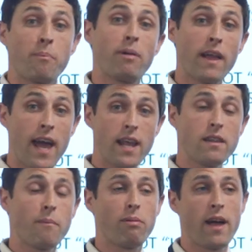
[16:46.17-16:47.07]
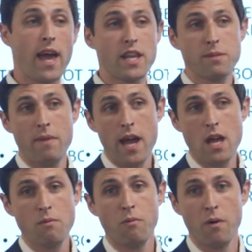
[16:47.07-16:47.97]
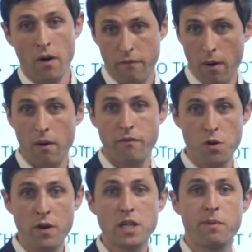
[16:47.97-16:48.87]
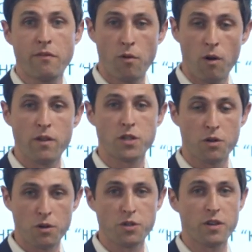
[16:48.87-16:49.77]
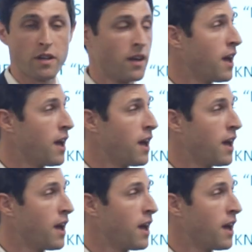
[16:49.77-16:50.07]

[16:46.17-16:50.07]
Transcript: The plan is made a few weeks before the surgery.